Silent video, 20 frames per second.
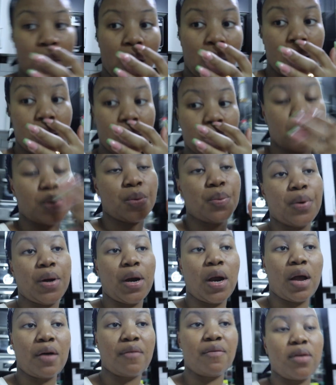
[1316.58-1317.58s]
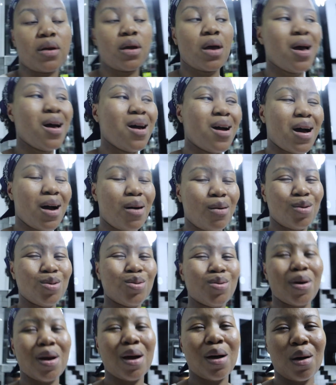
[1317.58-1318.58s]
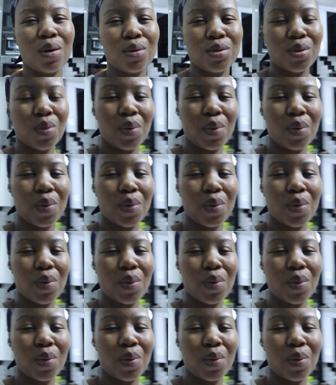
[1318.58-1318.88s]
That's what we're having. I also